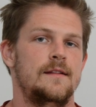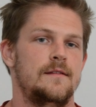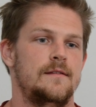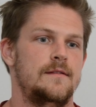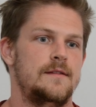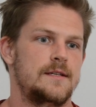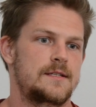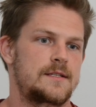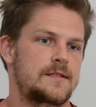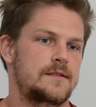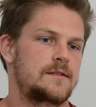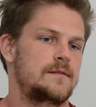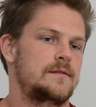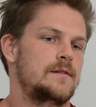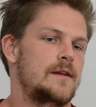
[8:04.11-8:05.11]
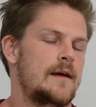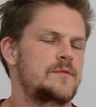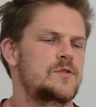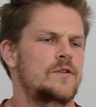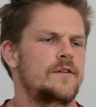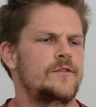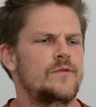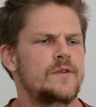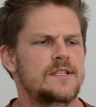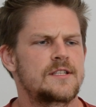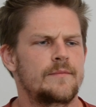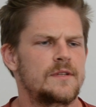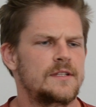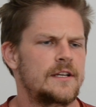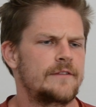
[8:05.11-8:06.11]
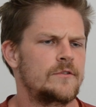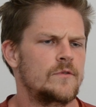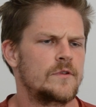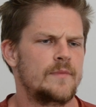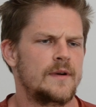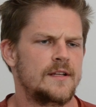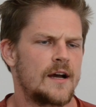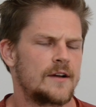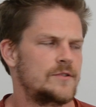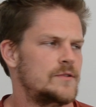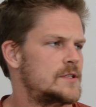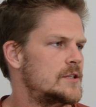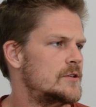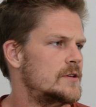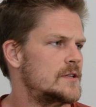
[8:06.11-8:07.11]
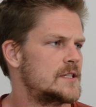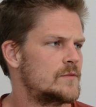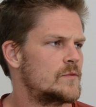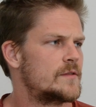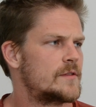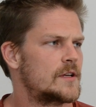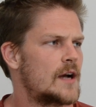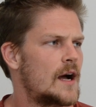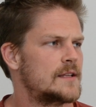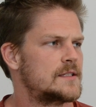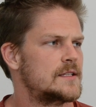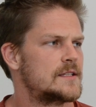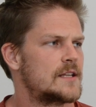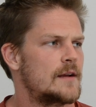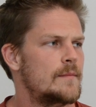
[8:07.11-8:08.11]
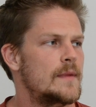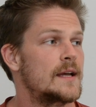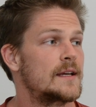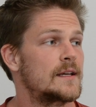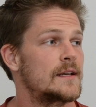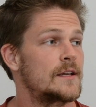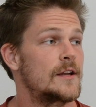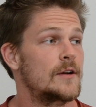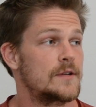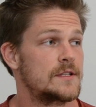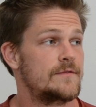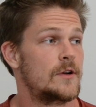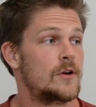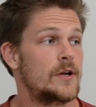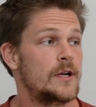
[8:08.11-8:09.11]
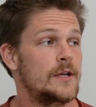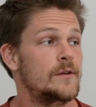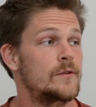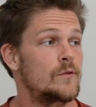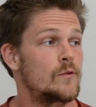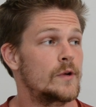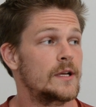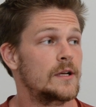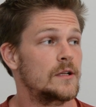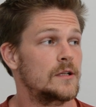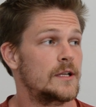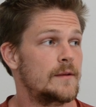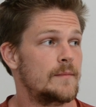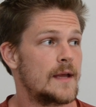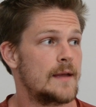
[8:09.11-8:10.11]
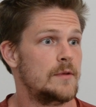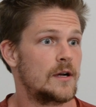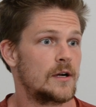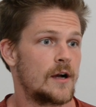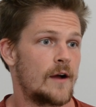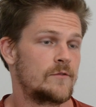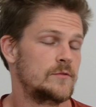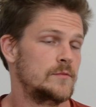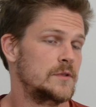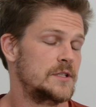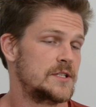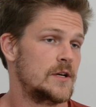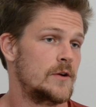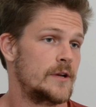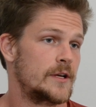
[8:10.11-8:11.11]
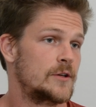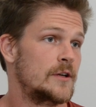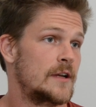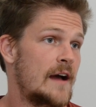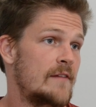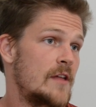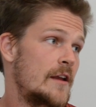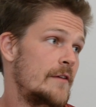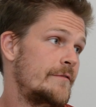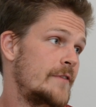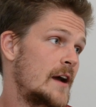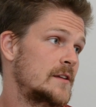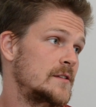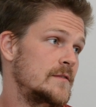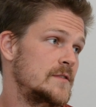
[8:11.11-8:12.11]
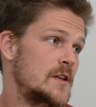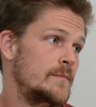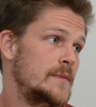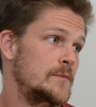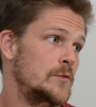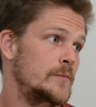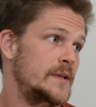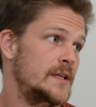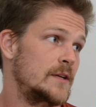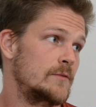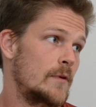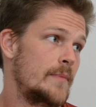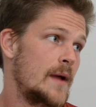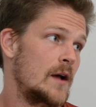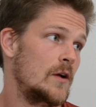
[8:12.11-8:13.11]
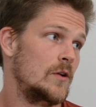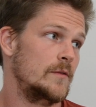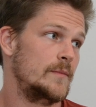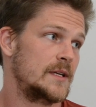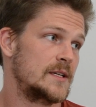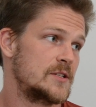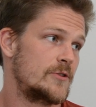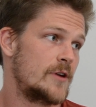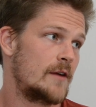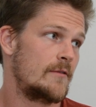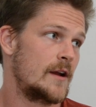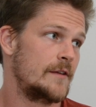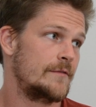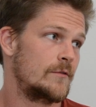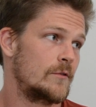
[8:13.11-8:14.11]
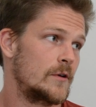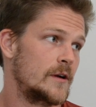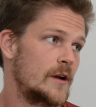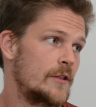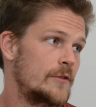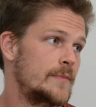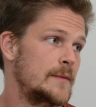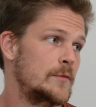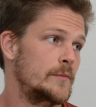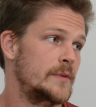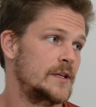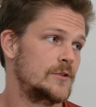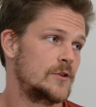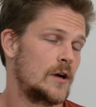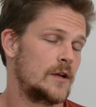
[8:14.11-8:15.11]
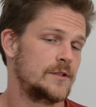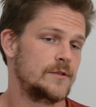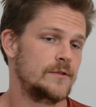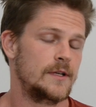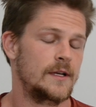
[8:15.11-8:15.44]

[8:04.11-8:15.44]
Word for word: This I'm sort of doing something different with my docu-series and with the content that I'm making. You know, it's very real and maybe uncomfortably so, and it could have that effect of some people being repelled because they're not ready for it, or sure. people being drawn to it.